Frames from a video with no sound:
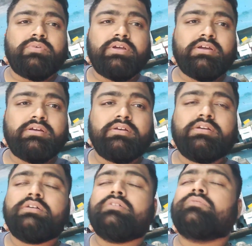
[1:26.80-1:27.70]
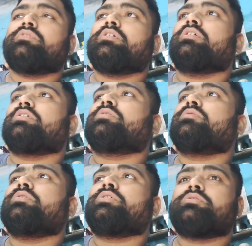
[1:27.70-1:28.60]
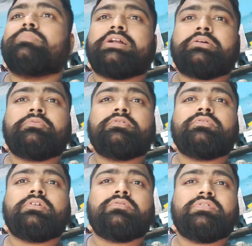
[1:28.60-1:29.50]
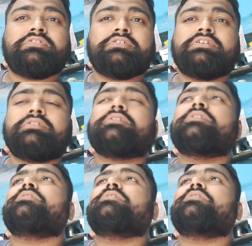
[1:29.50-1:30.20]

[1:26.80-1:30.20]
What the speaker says: way for going to Barakpur for visiting,